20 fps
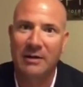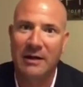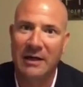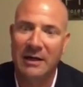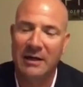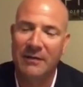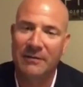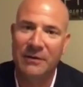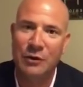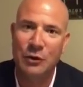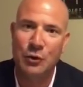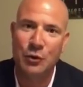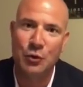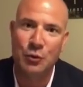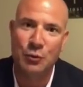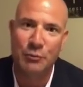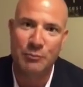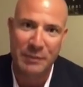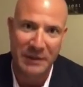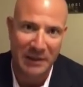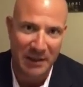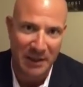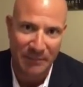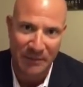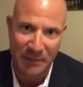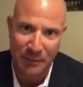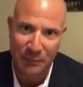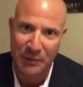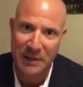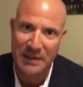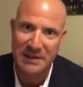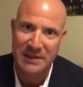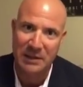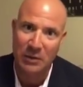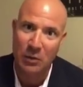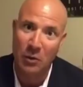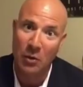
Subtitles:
And if you bid up the price of